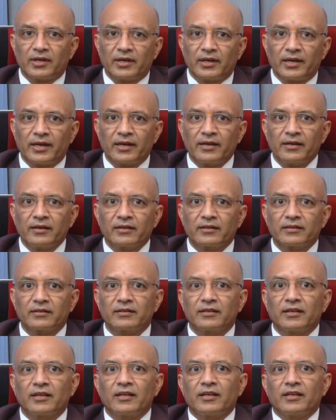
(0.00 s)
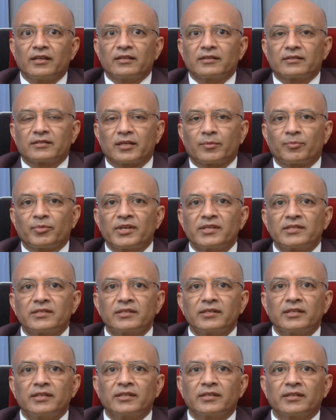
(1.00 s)
And
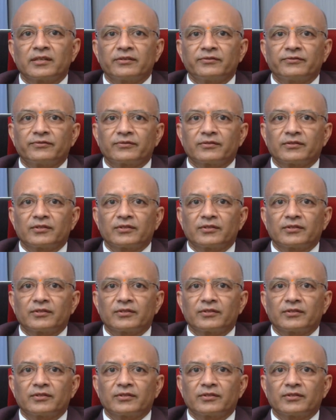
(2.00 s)
surprisingly enough,